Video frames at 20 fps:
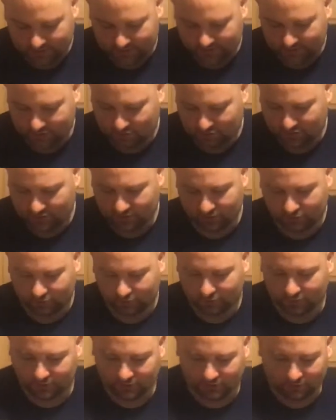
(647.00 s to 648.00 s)
Just these
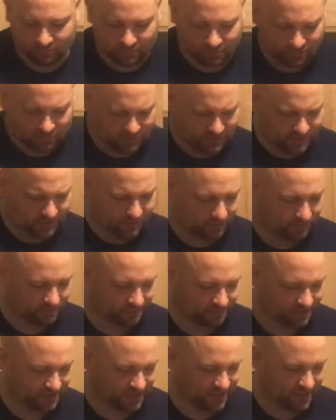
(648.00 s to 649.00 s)
beautiful,
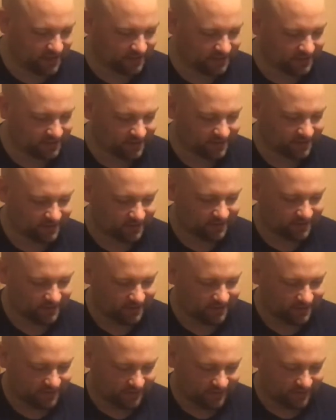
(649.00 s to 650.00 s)
beautiful steaks.
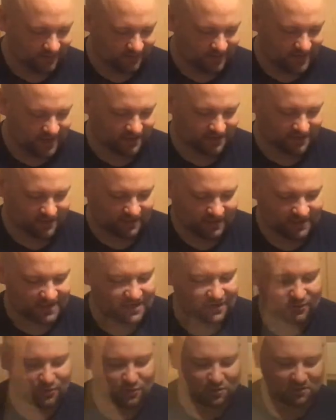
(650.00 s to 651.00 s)
Actually, let
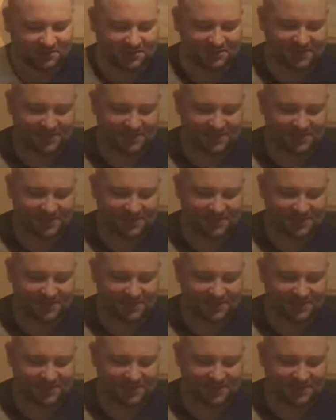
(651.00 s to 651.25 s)
that cool